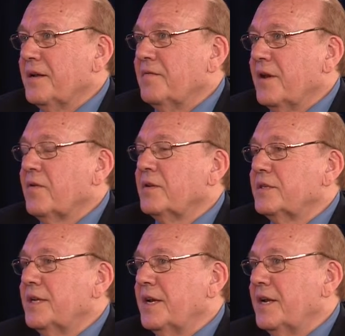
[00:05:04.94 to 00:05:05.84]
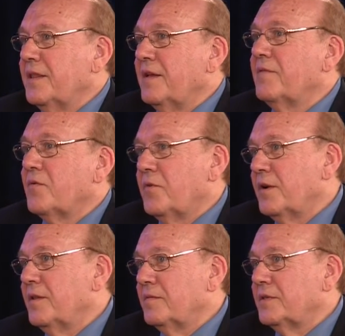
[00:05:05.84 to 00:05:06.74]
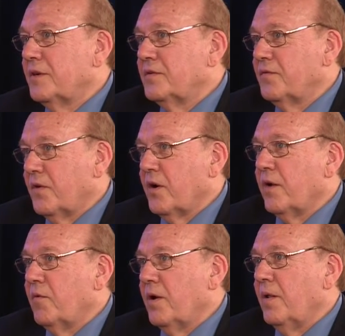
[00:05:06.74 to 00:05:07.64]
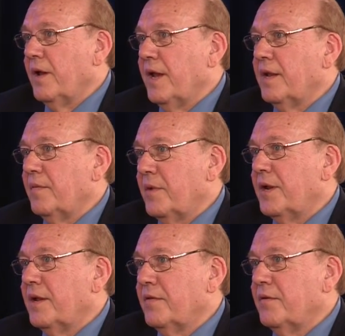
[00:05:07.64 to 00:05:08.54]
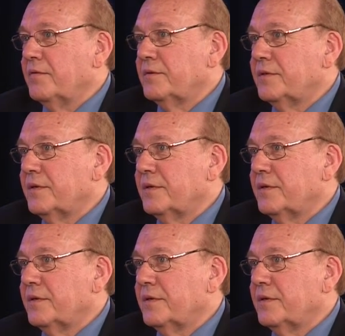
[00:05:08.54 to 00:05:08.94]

Veterans Day, and they've acquitted themselves very well at many of those